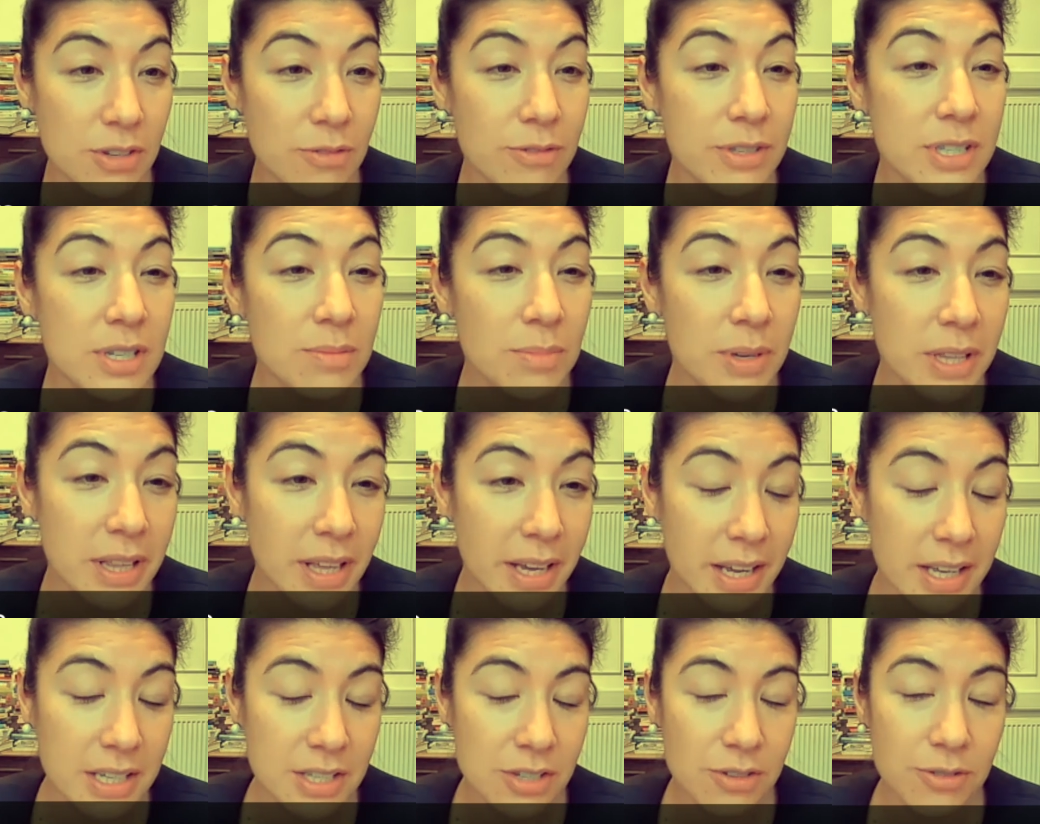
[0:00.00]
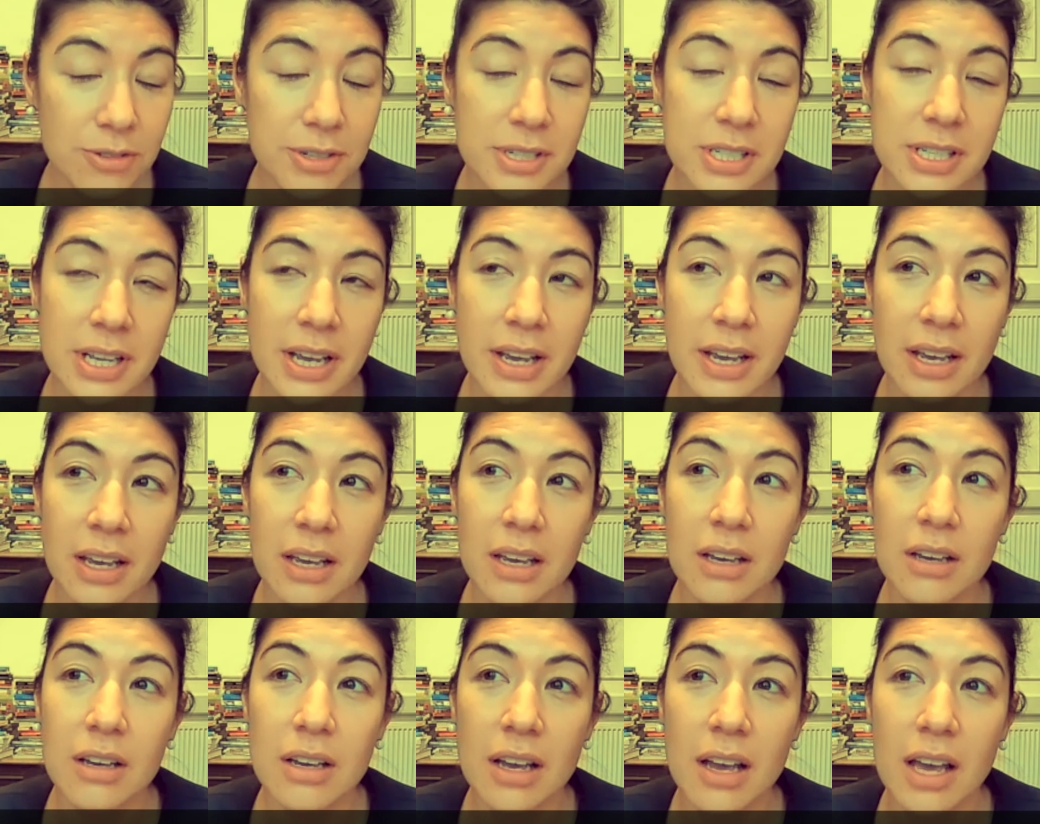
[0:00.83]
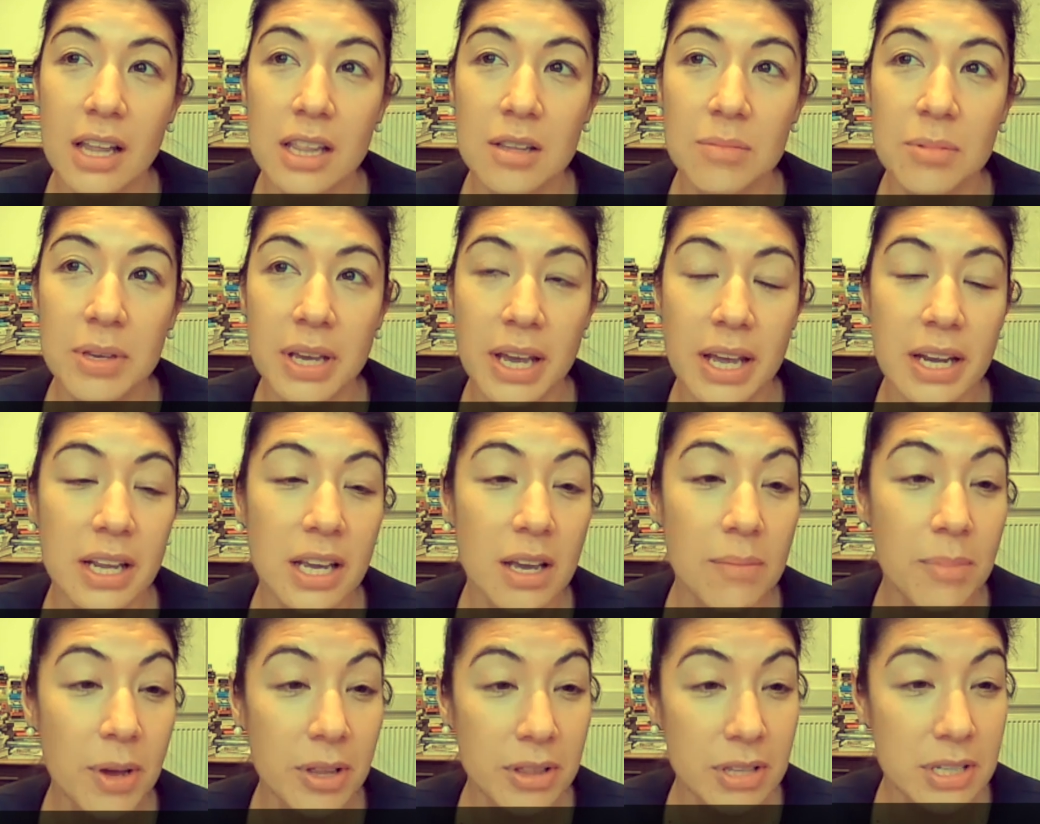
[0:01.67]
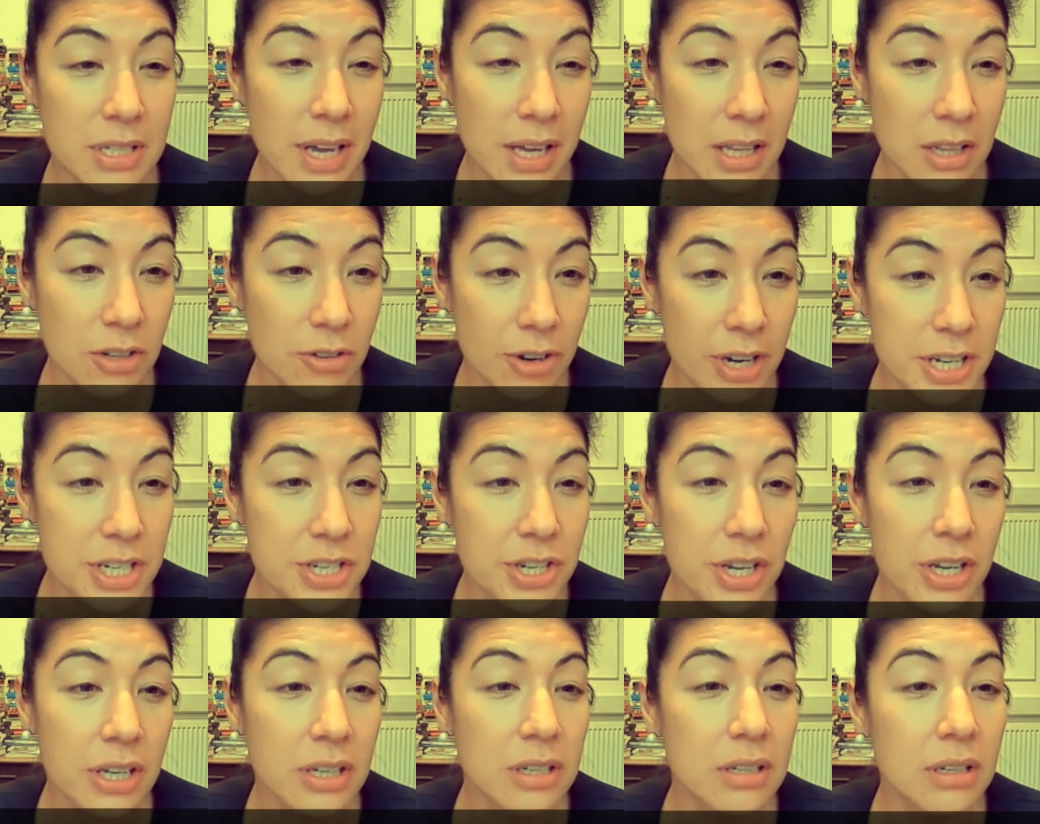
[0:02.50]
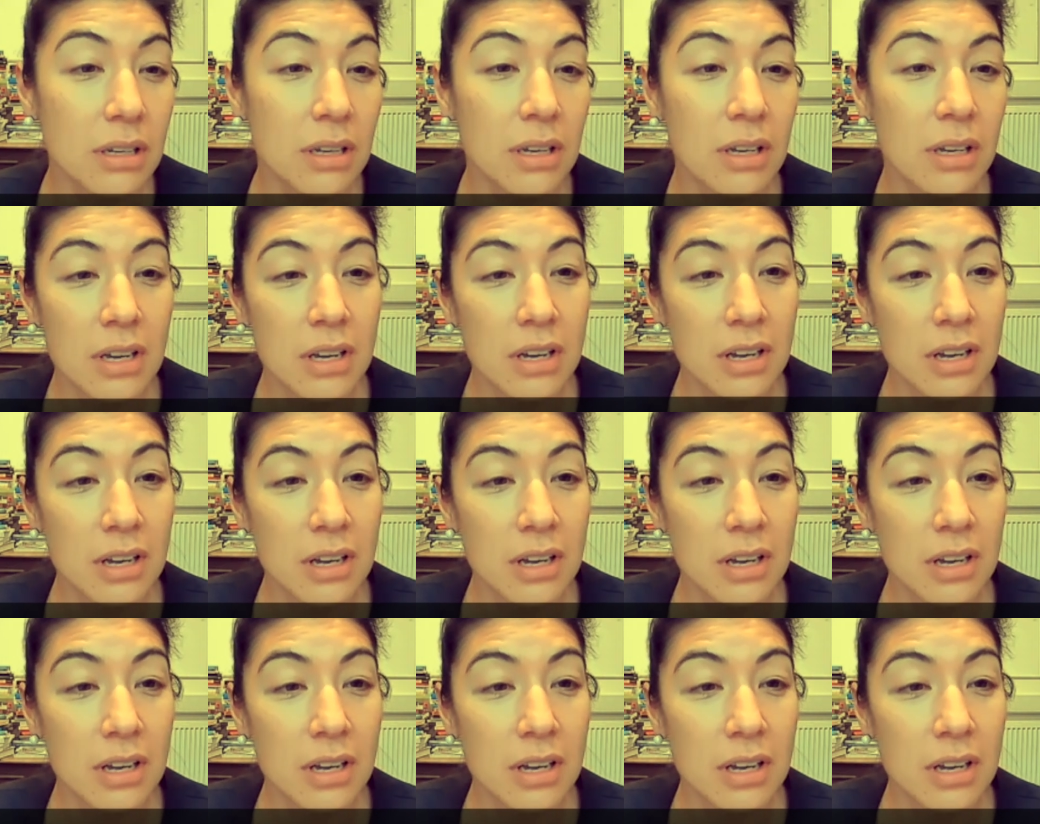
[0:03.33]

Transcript: so it's a bit like as you were saying at the beginning about the declaration,